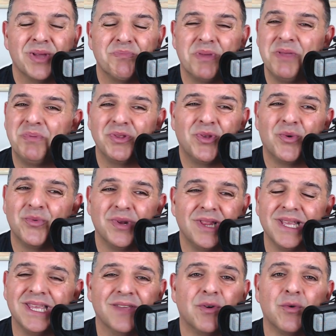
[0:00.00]
people don't
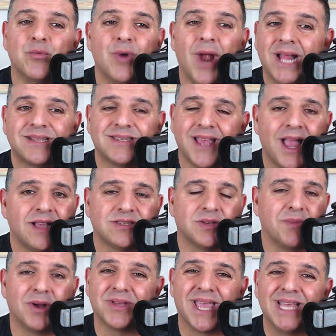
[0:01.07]
really give a rat's ass
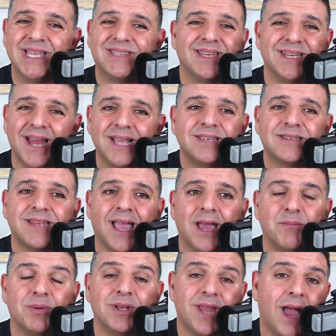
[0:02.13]
about Casey
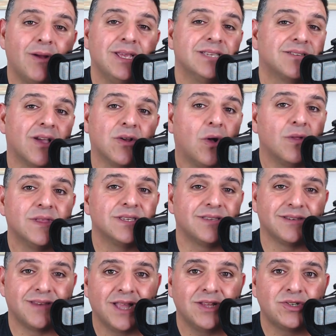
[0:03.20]
Neistat, but now he's got all this
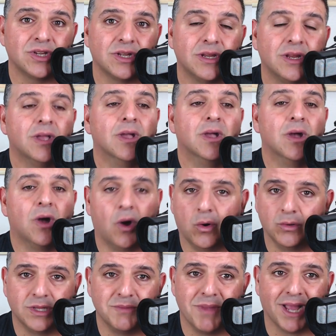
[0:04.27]
attention.
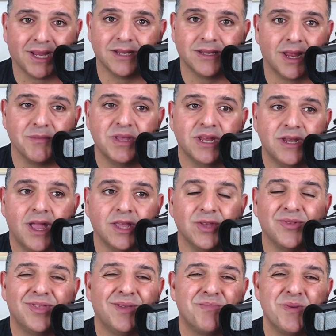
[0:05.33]
Holy macadamia nut.
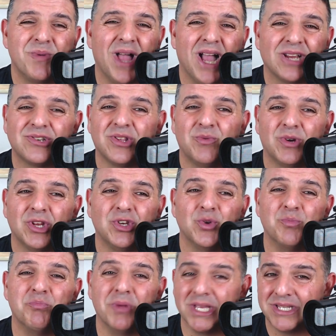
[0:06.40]
You think people actually want to
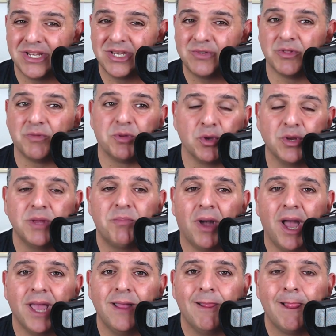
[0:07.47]
do business with
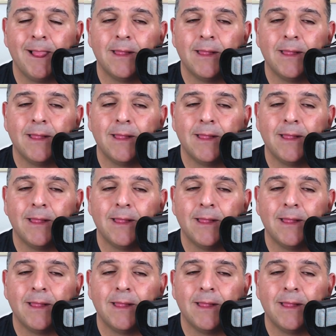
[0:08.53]
PewDiePie?